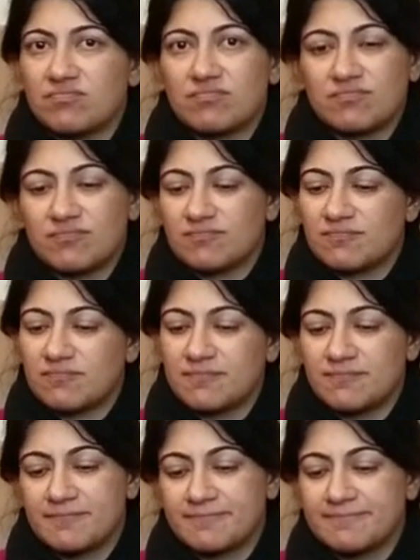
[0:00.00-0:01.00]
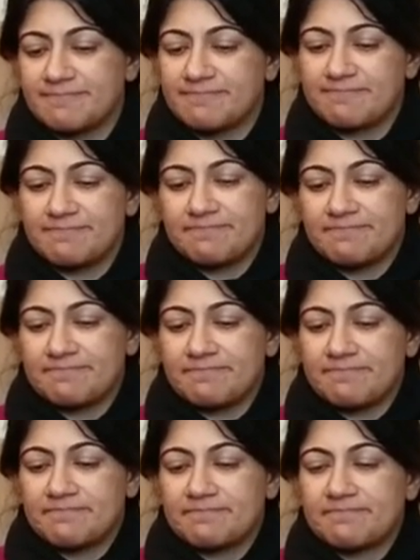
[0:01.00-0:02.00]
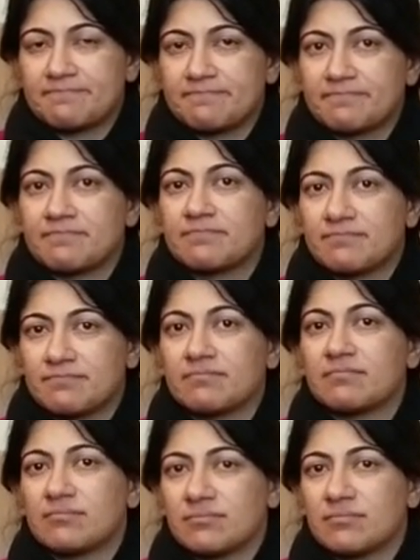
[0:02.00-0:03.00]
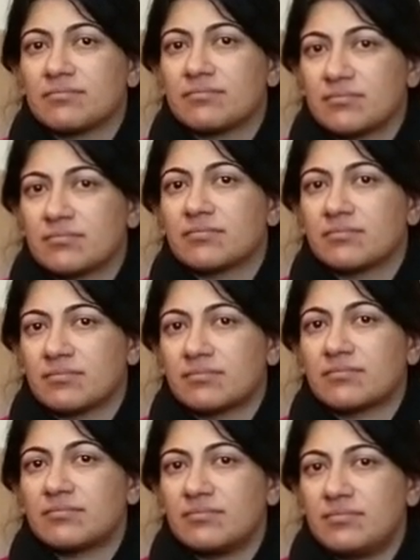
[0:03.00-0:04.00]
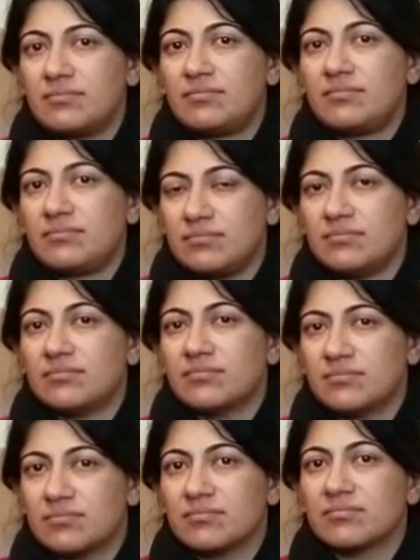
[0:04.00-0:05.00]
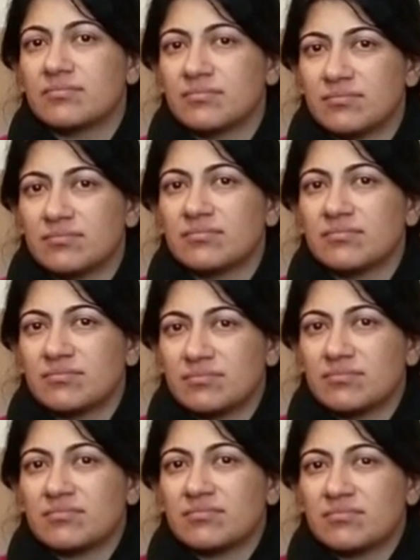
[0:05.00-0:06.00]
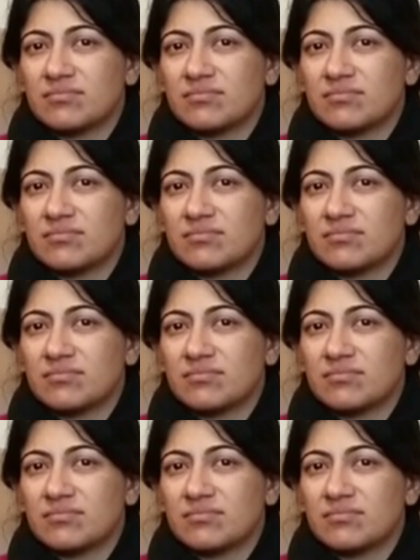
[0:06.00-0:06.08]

(not speaking)